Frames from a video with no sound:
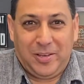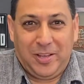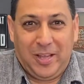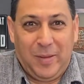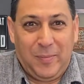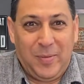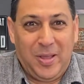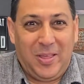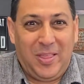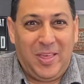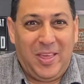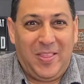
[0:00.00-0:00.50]
I
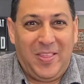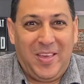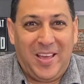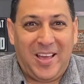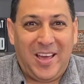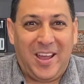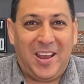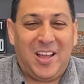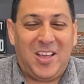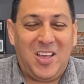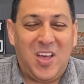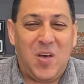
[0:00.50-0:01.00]
mean, they
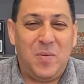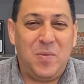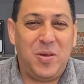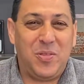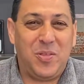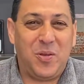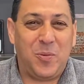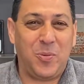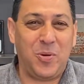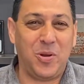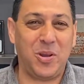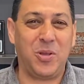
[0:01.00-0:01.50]
kind of come in,
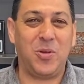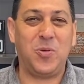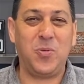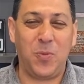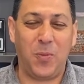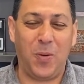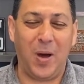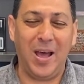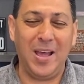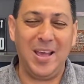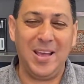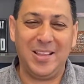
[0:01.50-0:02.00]
they're pretty
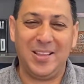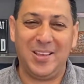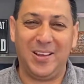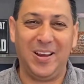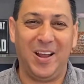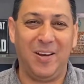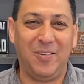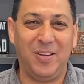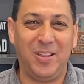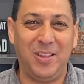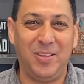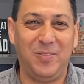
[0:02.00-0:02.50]
quiet, they're
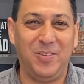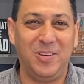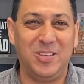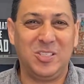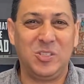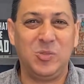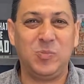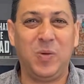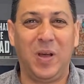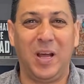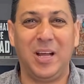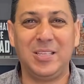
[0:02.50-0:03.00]
not really
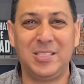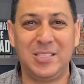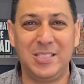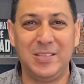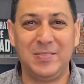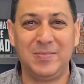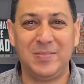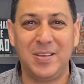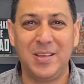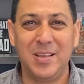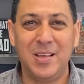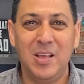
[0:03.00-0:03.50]

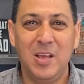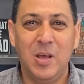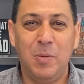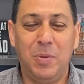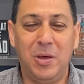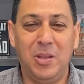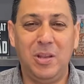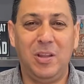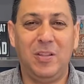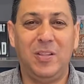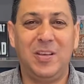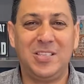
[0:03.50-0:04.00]
responsive,
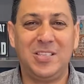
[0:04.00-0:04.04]
but nonetheless, I